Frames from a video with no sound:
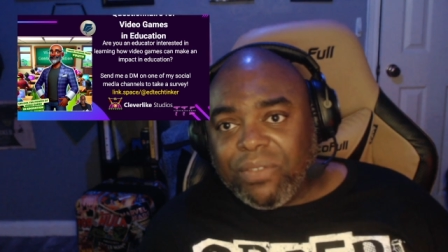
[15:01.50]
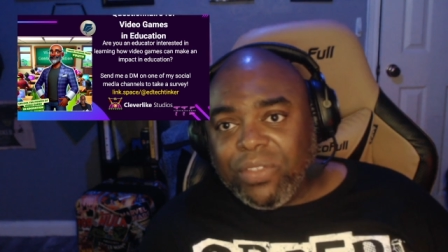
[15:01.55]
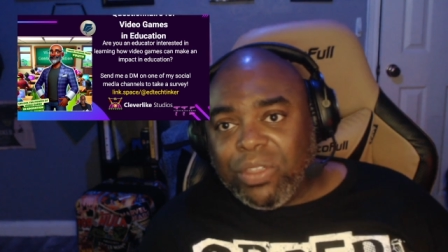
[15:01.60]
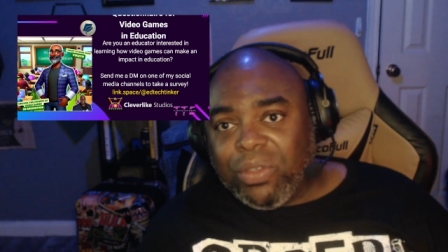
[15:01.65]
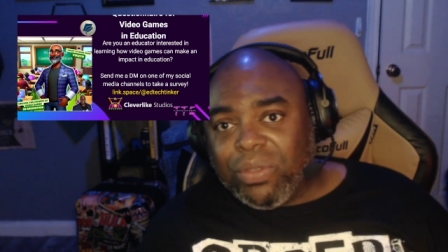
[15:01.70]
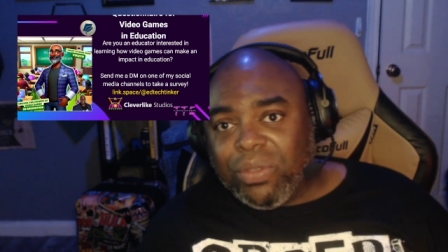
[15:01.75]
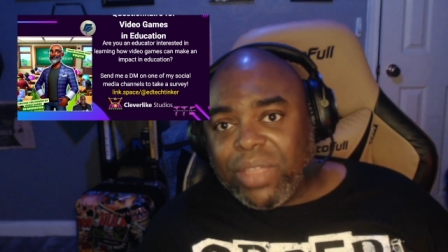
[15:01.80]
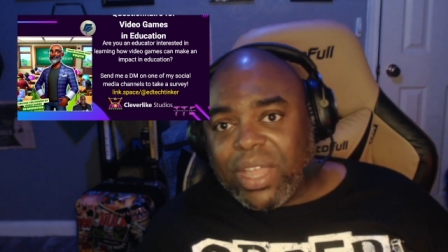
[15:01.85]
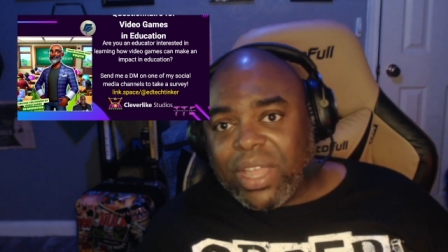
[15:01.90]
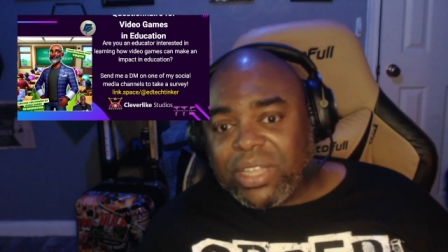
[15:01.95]
you
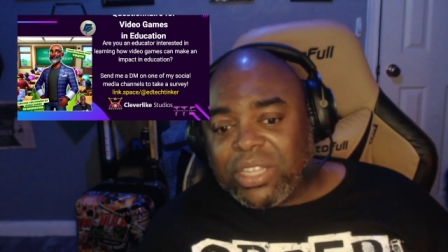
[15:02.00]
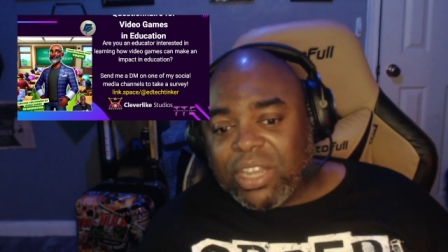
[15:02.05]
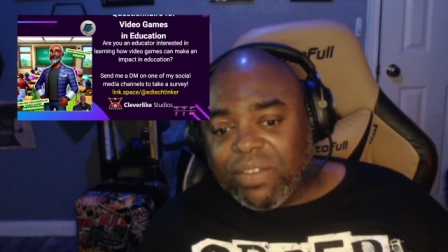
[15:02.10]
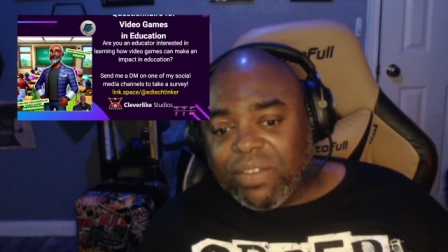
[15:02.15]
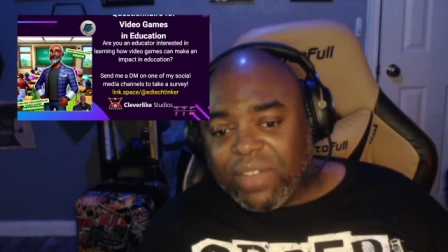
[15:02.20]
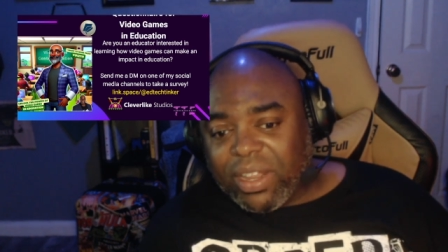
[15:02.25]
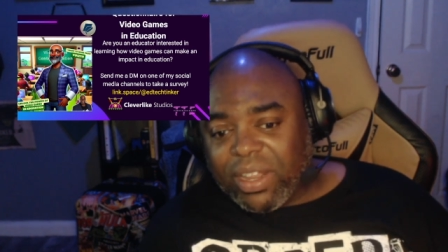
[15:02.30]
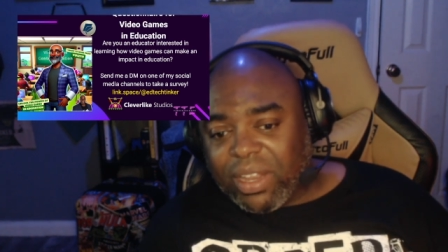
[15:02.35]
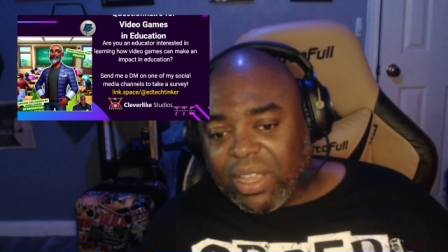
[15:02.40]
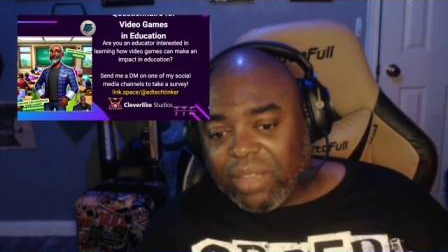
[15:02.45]
that
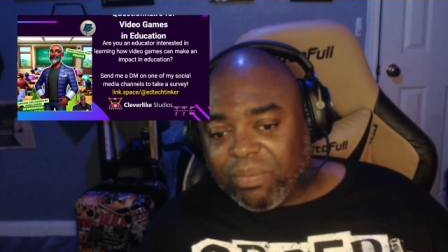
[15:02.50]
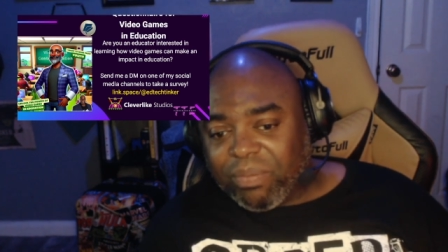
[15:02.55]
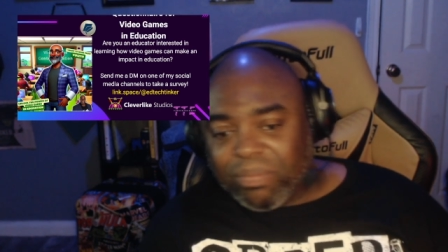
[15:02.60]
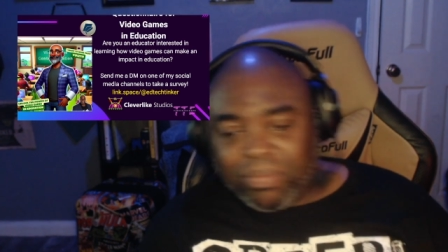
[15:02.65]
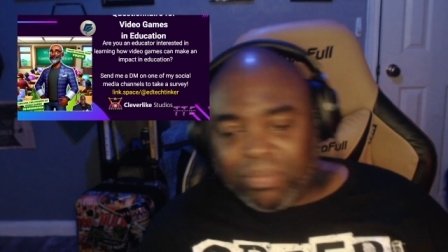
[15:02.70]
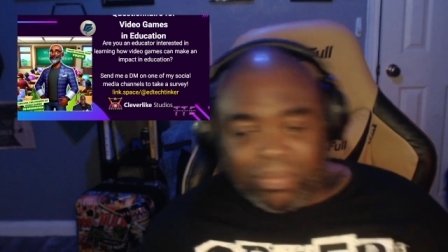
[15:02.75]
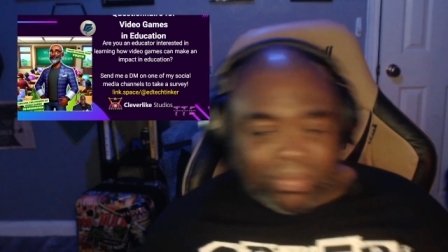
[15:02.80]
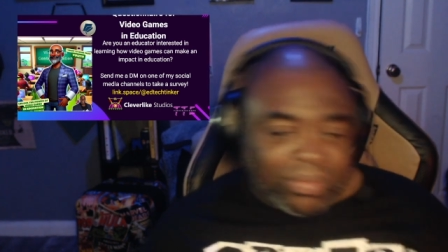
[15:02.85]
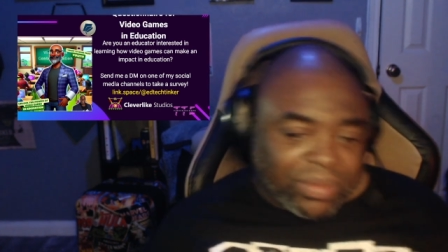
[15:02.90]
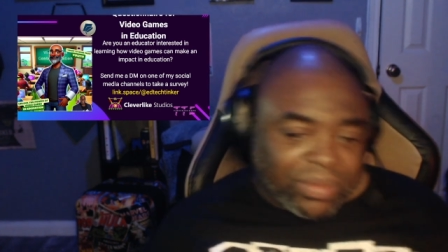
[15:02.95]
survey link.
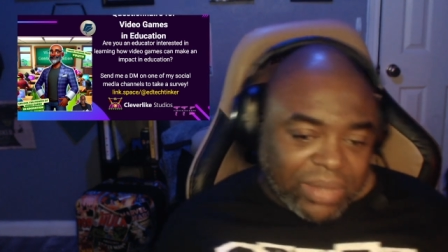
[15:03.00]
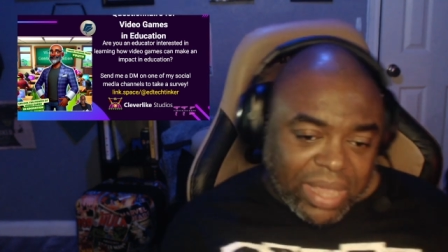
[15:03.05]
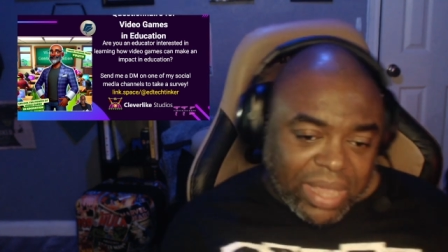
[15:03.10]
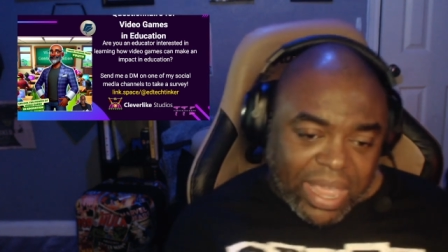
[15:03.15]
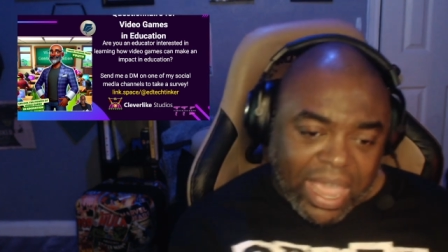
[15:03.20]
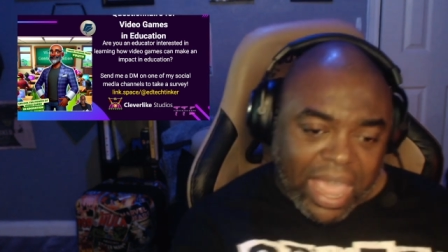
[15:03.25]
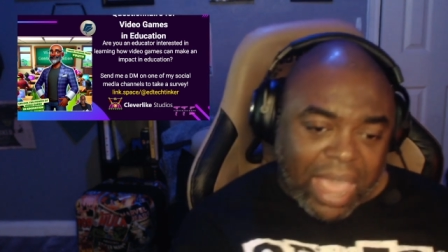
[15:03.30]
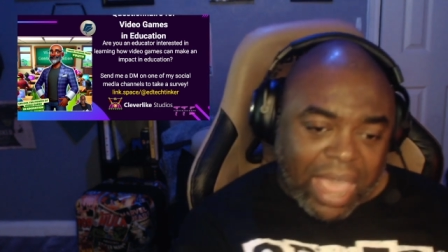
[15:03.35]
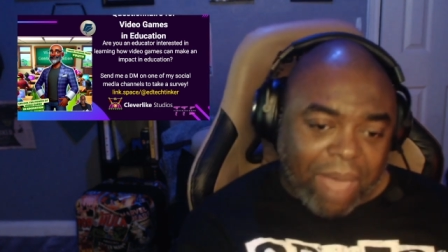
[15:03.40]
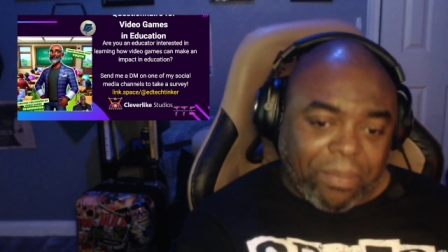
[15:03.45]

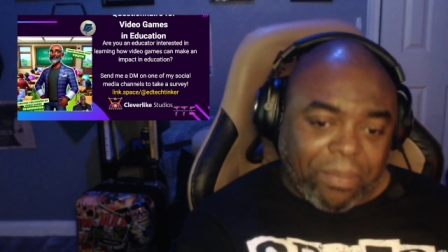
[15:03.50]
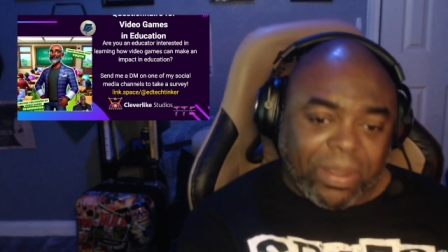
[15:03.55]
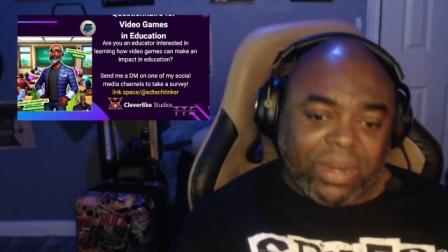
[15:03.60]
Happy